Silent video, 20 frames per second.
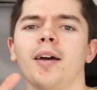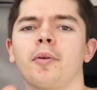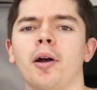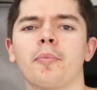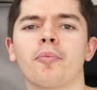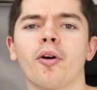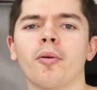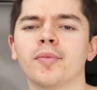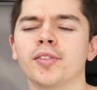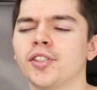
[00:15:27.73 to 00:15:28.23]
I
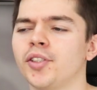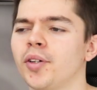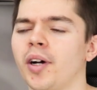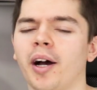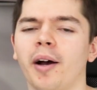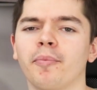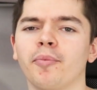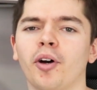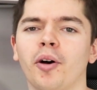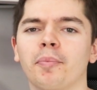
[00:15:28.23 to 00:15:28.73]
promise you
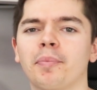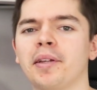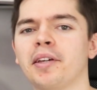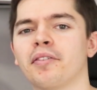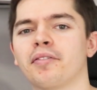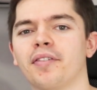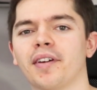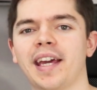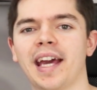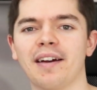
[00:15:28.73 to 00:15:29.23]
I'm not
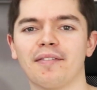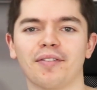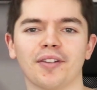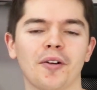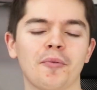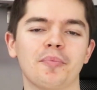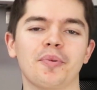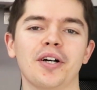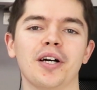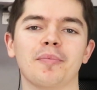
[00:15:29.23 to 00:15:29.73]
being forgetful
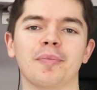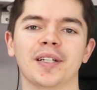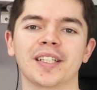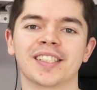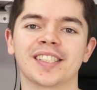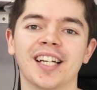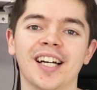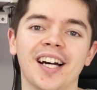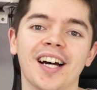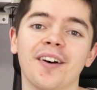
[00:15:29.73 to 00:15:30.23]
on
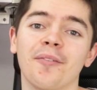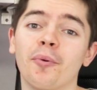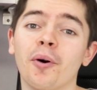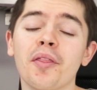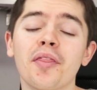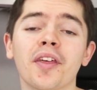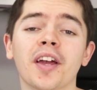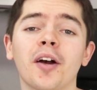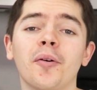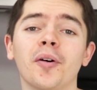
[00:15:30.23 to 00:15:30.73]
purpose.
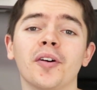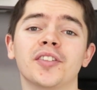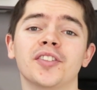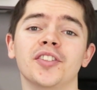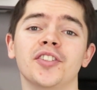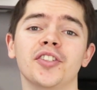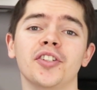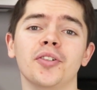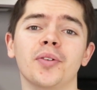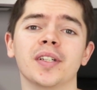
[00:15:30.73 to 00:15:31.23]
One thing I wanted
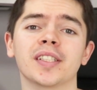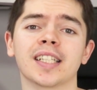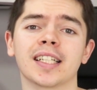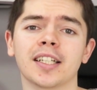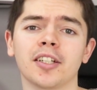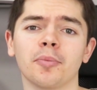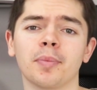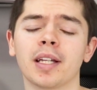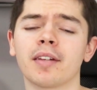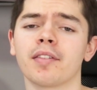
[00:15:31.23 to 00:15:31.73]
to do is a
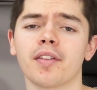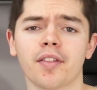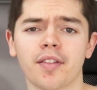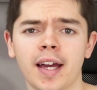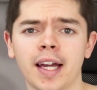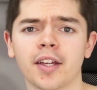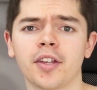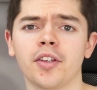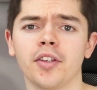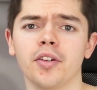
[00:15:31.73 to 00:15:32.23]
little bit of a
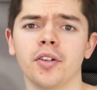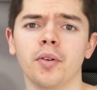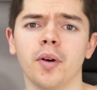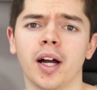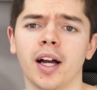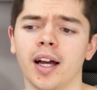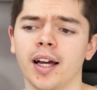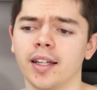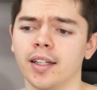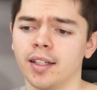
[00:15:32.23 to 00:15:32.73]
thank you,
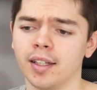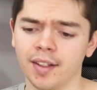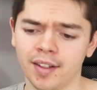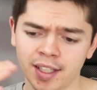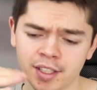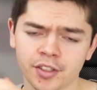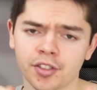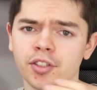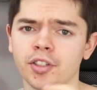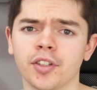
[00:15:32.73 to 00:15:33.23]
and
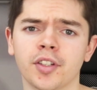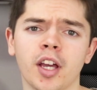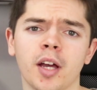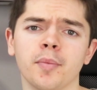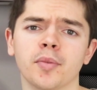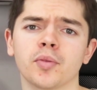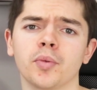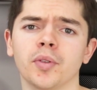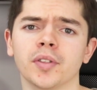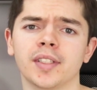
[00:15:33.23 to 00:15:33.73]
this should
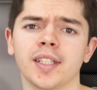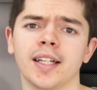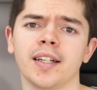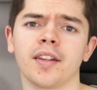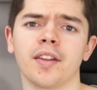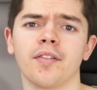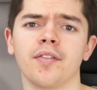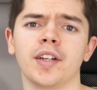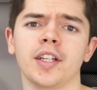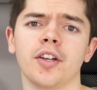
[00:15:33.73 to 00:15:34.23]
come towards the end
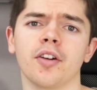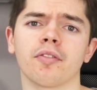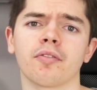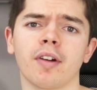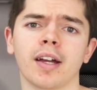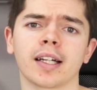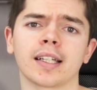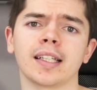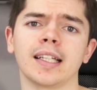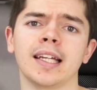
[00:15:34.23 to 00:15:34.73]
of the video,
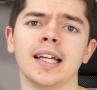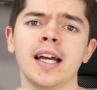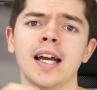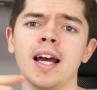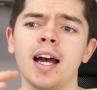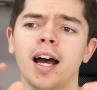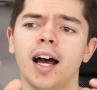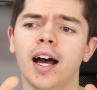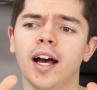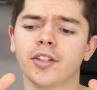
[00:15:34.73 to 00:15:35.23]
frankly,
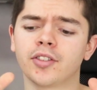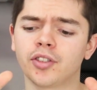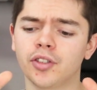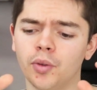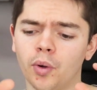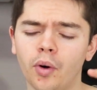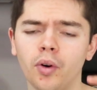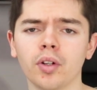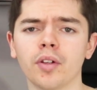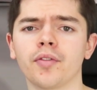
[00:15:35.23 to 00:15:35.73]

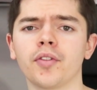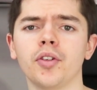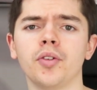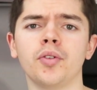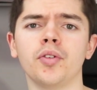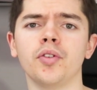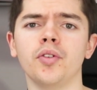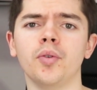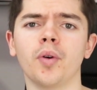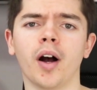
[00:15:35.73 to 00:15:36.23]
to all of
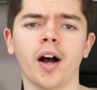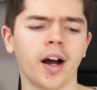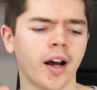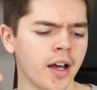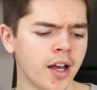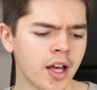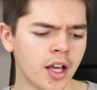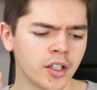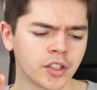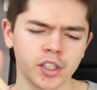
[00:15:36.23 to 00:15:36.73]
you who are
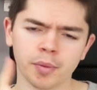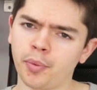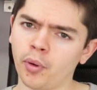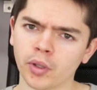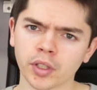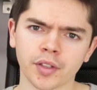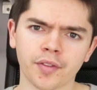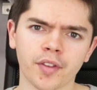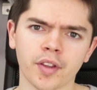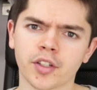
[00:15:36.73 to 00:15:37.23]

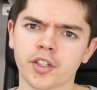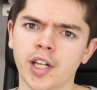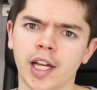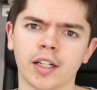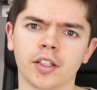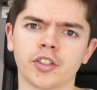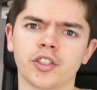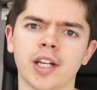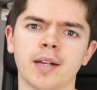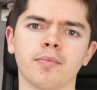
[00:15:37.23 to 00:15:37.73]
supportive of the
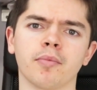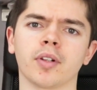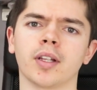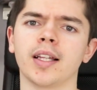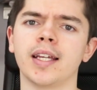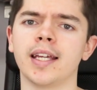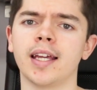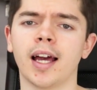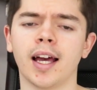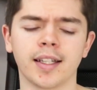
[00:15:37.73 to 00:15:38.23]
channel
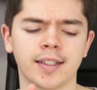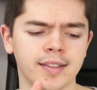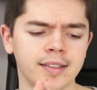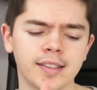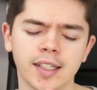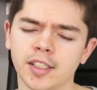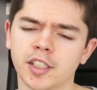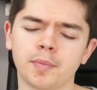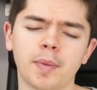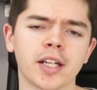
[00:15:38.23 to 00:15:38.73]
generally,
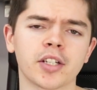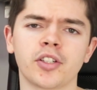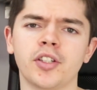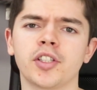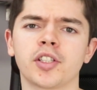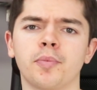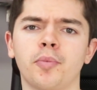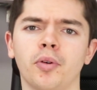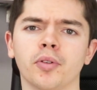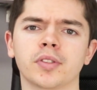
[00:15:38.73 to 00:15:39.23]
especially
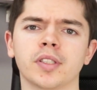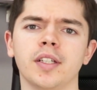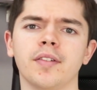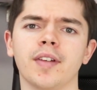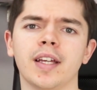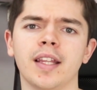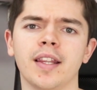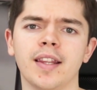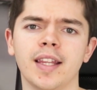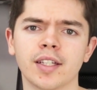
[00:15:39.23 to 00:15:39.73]
supportive
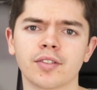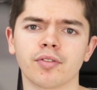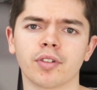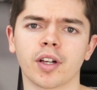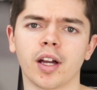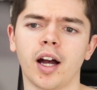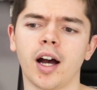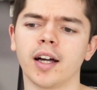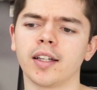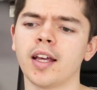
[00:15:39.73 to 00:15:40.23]
in this
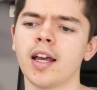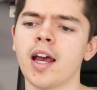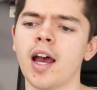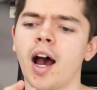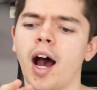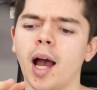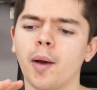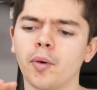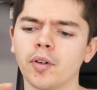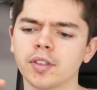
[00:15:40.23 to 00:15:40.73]
regard.
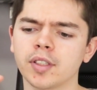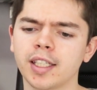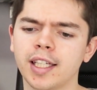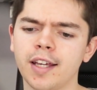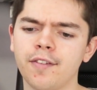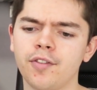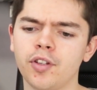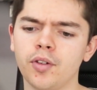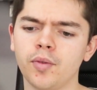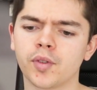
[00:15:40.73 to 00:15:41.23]
I want to
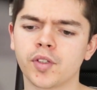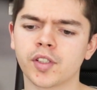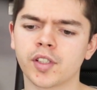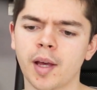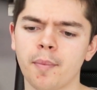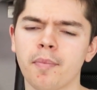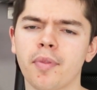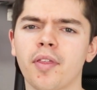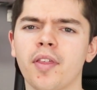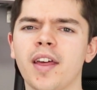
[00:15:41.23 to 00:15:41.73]
give you
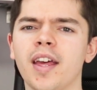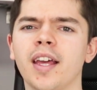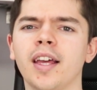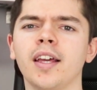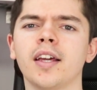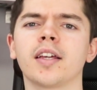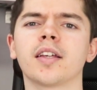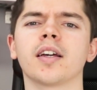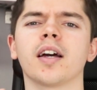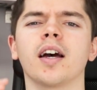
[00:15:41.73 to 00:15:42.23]

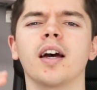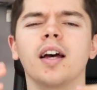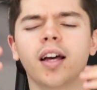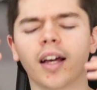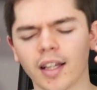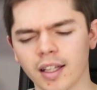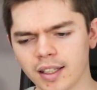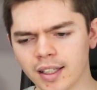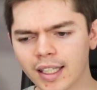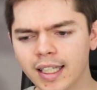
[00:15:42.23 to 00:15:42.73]
something
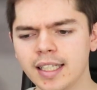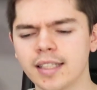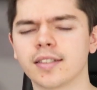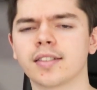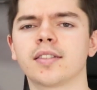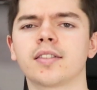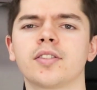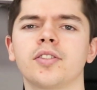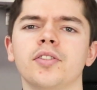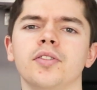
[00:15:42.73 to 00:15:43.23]
at
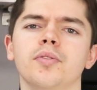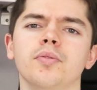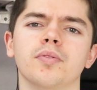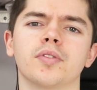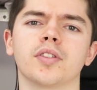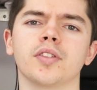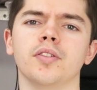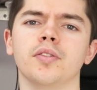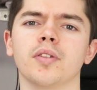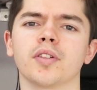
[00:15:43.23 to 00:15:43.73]
least to
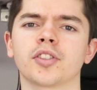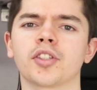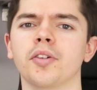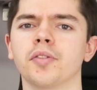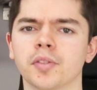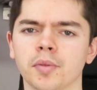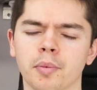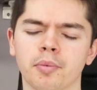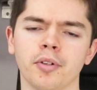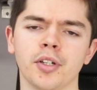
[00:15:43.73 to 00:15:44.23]
show
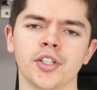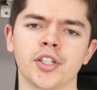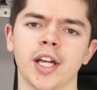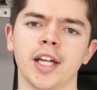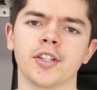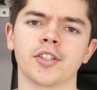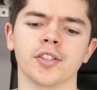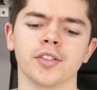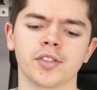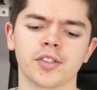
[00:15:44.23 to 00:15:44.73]
some
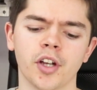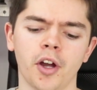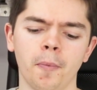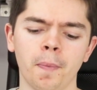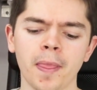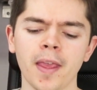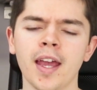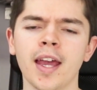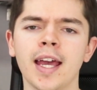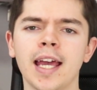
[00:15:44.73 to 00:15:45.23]
appreciation. So
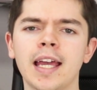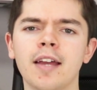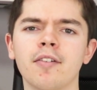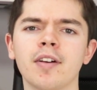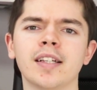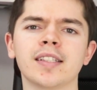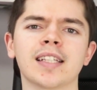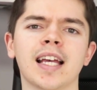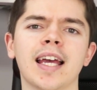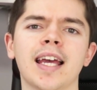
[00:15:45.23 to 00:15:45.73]
here
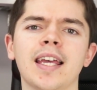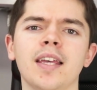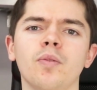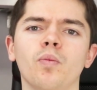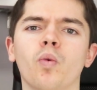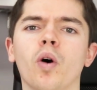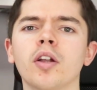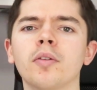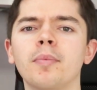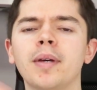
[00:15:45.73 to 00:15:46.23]
is a
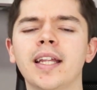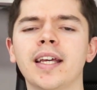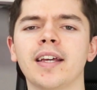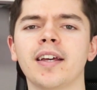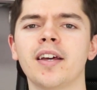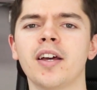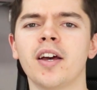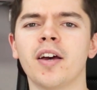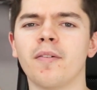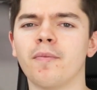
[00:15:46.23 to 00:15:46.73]

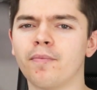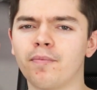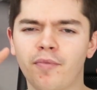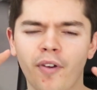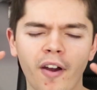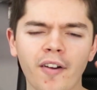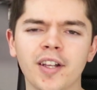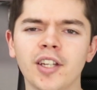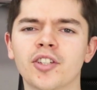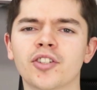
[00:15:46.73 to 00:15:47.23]
1-minute
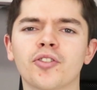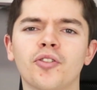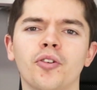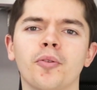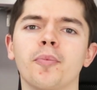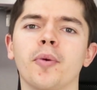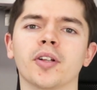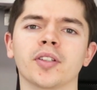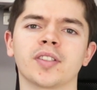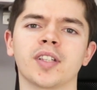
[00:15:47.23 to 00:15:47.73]
very
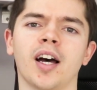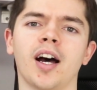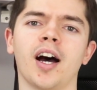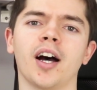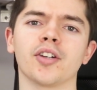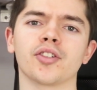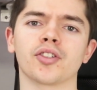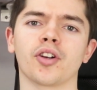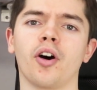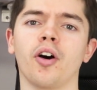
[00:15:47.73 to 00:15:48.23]
short
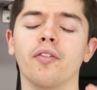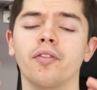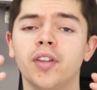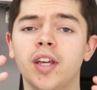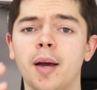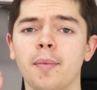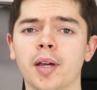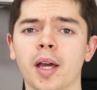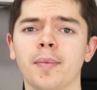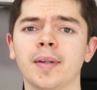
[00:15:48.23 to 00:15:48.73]
montage of
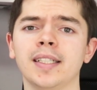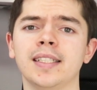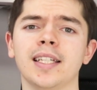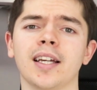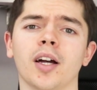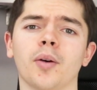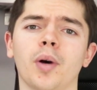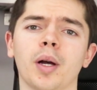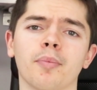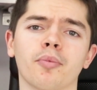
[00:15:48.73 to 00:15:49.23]
the upcoming
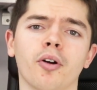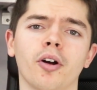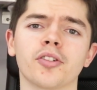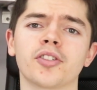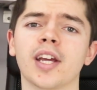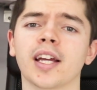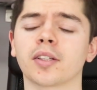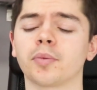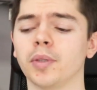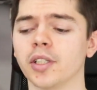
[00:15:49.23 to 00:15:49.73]
DIY
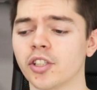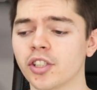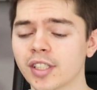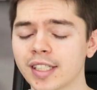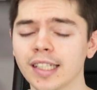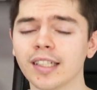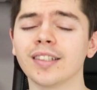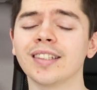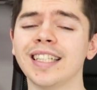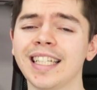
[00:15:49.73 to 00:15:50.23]
project, which
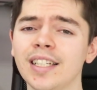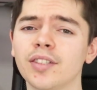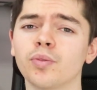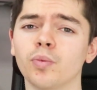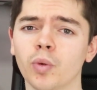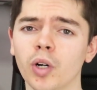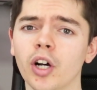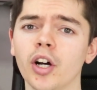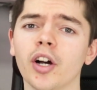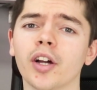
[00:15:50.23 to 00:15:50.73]
still needs
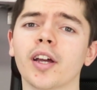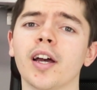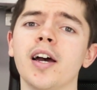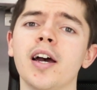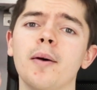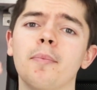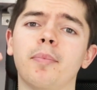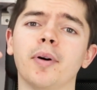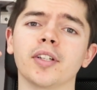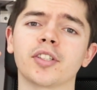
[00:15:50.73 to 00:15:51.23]
work,
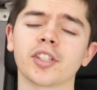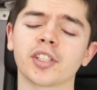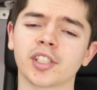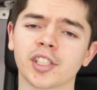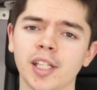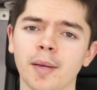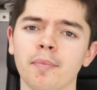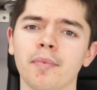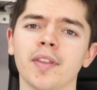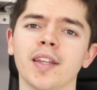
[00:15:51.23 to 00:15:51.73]
but just
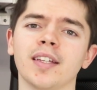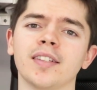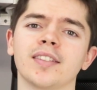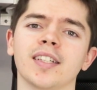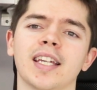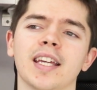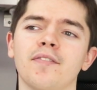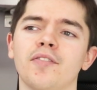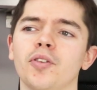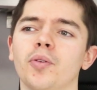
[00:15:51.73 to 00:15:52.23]
something
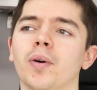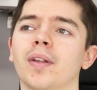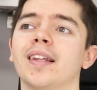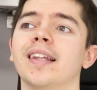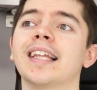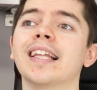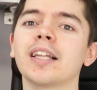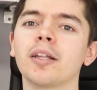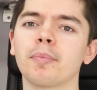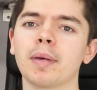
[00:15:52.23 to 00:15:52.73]
to give you a
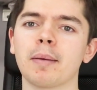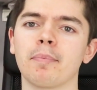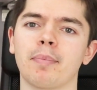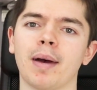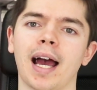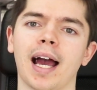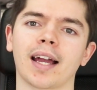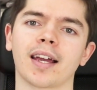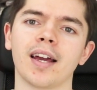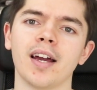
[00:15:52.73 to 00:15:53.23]
little bit
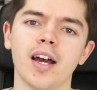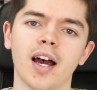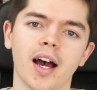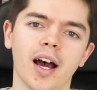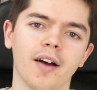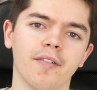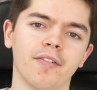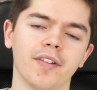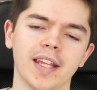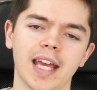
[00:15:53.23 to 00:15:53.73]
back
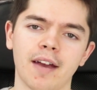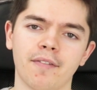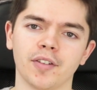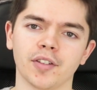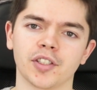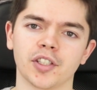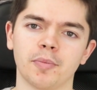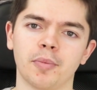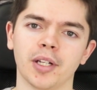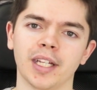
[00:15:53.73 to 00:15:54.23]
for the
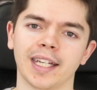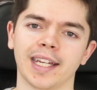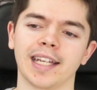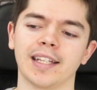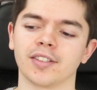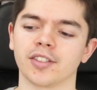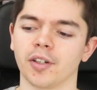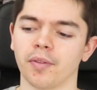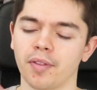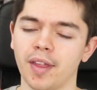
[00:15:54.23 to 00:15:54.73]
efforts you're putting
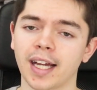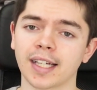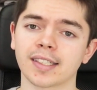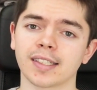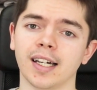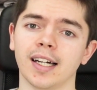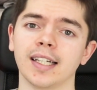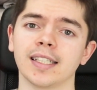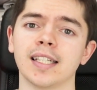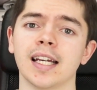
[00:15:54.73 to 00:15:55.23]
in. So thanks
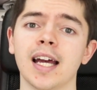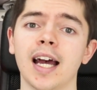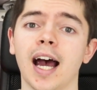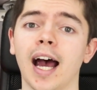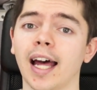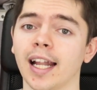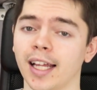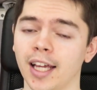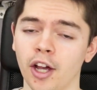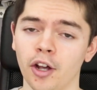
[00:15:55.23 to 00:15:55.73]
guys,
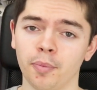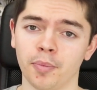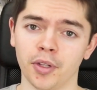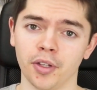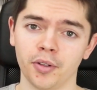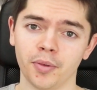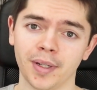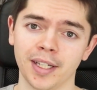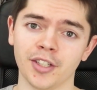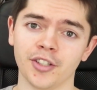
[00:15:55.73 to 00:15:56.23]
and I hope
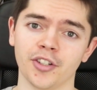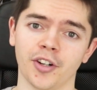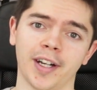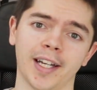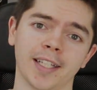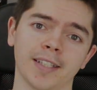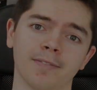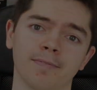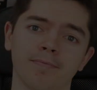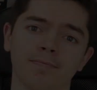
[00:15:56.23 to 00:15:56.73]
you enjoy
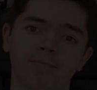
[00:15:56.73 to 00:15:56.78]
it.